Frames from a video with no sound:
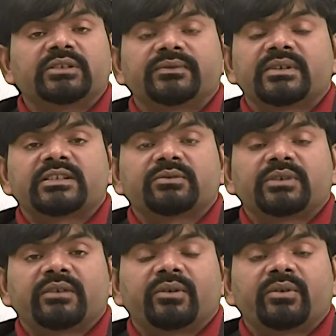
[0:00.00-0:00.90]
the first,
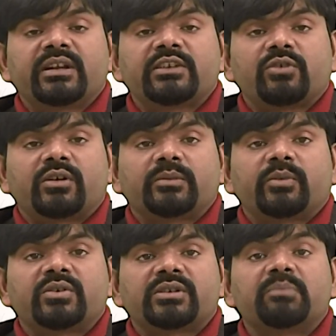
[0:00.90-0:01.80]
we have already talked
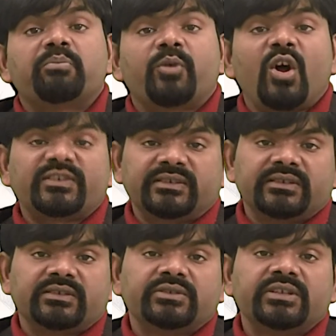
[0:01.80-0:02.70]
about a
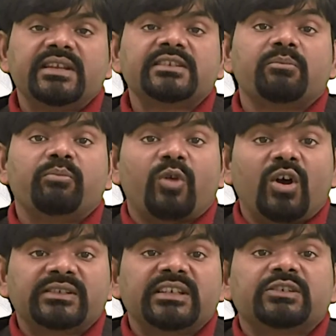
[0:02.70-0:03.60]
process. There is a
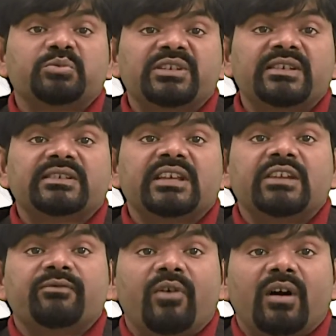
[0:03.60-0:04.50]
process which is
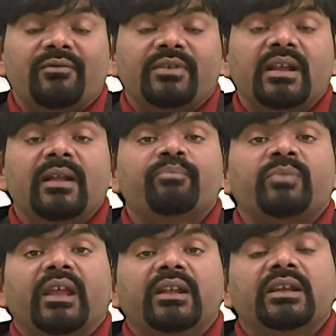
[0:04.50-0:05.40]
involved
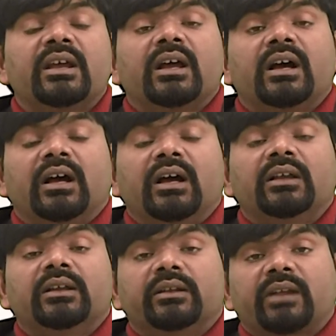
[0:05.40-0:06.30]
in
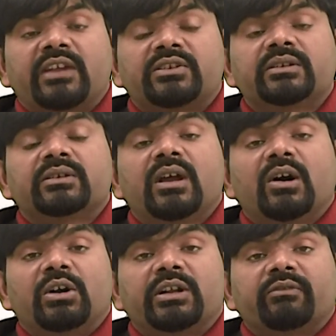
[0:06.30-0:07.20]
writing
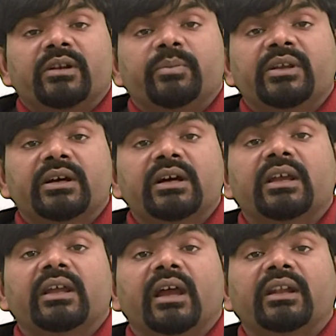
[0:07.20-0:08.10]
or developing
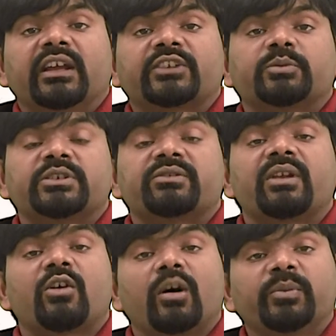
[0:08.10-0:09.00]
an
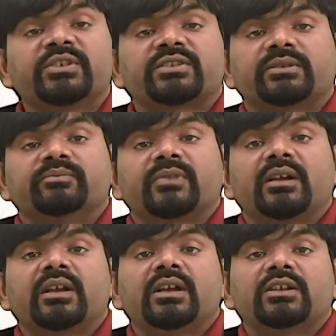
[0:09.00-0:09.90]
expository composition.
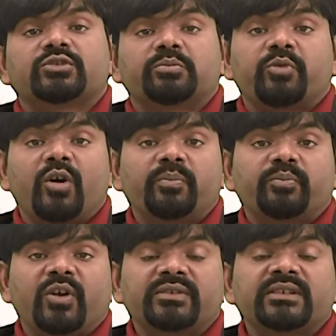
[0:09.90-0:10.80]
So
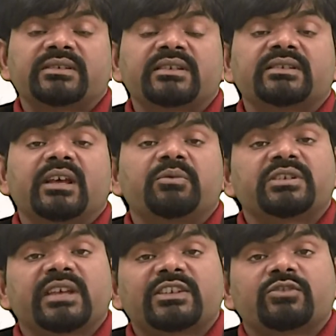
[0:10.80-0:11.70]
process is there
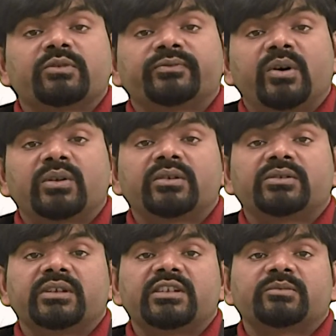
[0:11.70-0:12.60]
which has to be
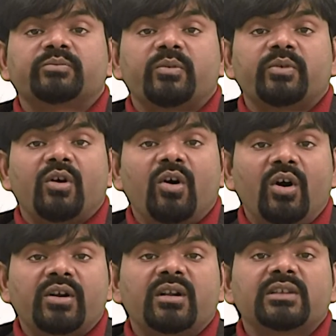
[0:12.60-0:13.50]
followed. There is a proper
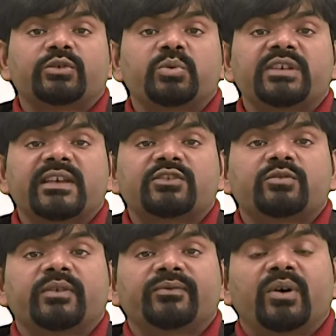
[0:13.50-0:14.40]
order also which has to
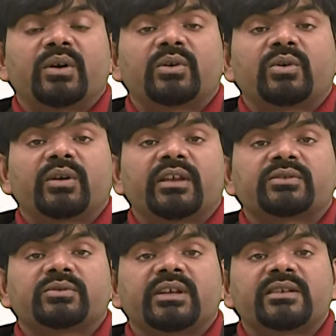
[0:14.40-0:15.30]
be followed. Okay,
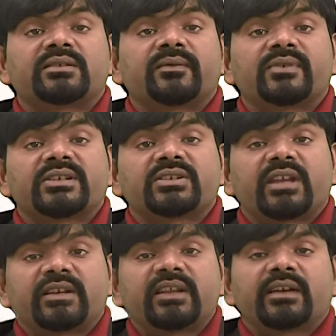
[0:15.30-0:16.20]
so that is the first
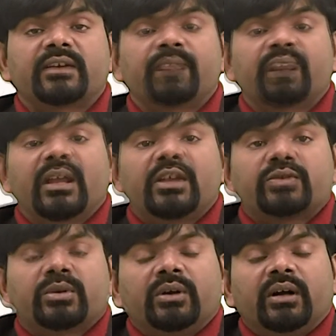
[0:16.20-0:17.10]
technique.
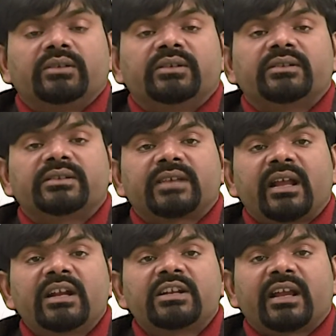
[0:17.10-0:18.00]
So the
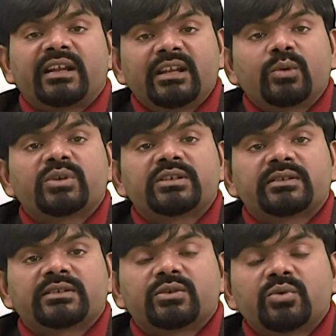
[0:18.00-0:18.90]
second technique which
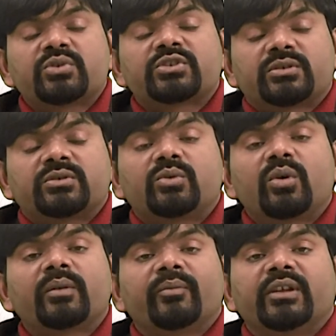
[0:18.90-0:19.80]
is used
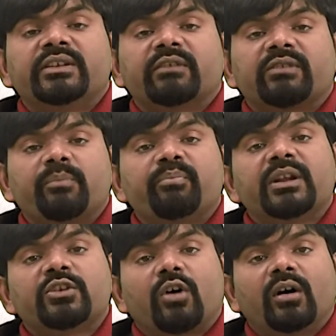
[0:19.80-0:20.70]
in
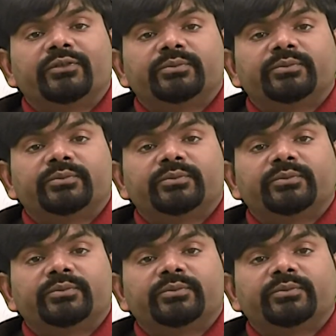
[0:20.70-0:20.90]
development of